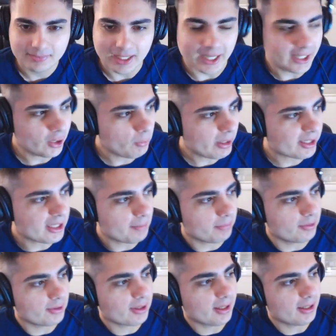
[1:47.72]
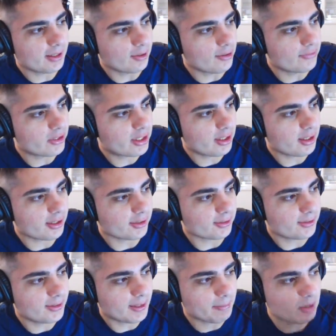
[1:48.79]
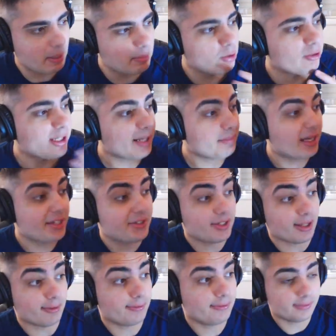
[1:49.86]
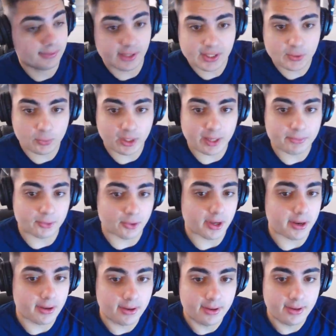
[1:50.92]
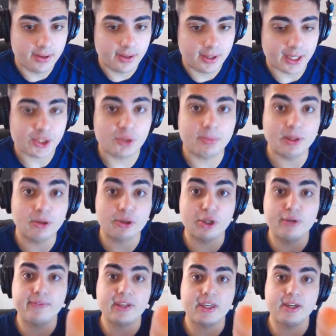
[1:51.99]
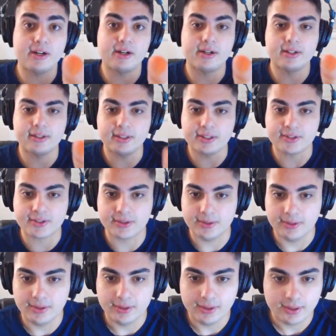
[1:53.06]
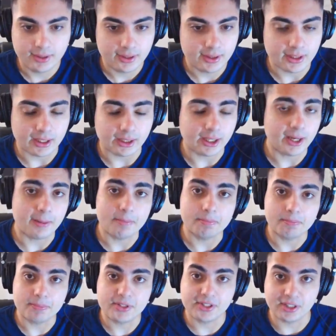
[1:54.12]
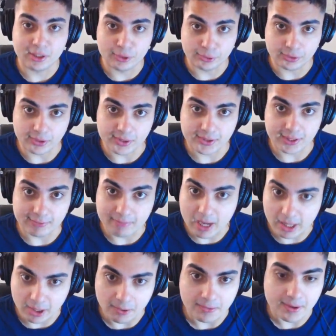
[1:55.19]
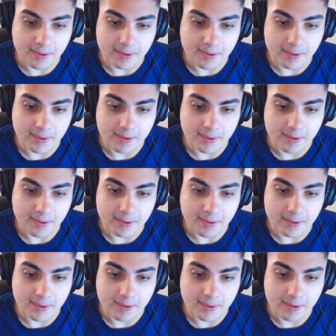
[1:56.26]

I don't know why I keep looking over here. I'm, I'm looking at myself. That's what I'm doing. I should be looking over here. Yes. I'm still new to this. Leave me alone.